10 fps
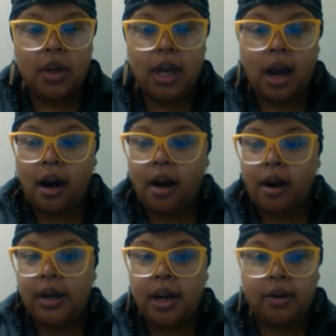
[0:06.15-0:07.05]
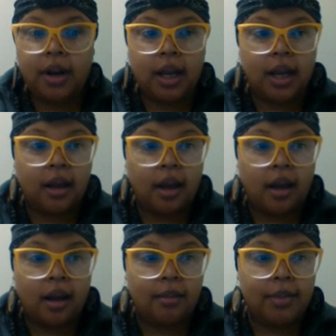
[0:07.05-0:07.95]
We are nearing
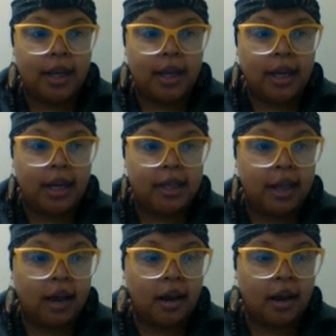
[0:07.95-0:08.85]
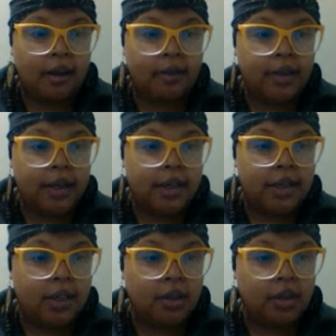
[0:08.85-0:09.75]
the end of
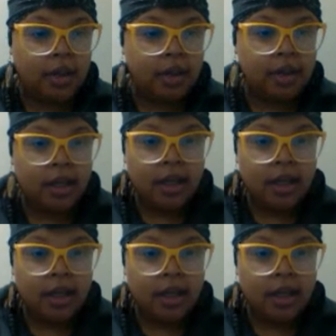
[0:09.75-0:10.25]
this unit,